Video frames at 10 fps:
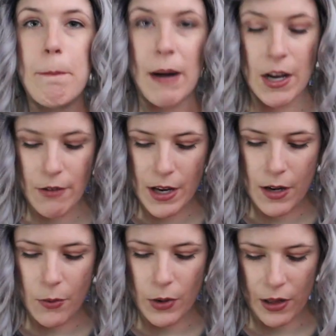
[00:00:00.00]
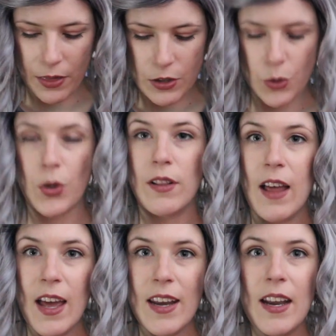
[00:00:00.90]
buddy read with
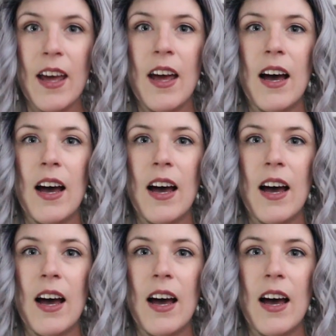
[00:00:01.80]
Jordaline.